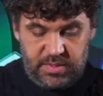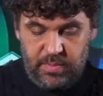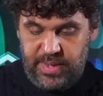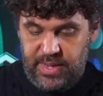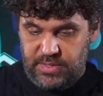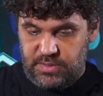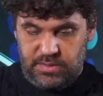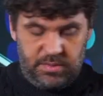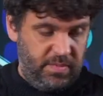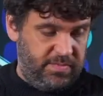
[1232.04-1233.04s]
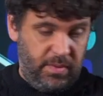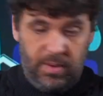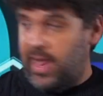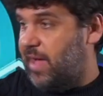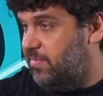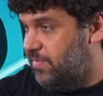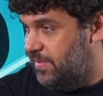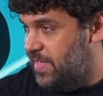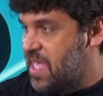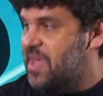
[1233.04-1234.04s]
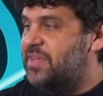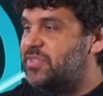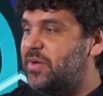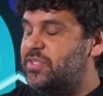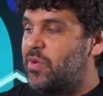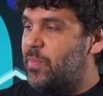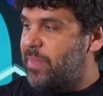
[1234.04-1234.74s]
is the base of all life. So it's a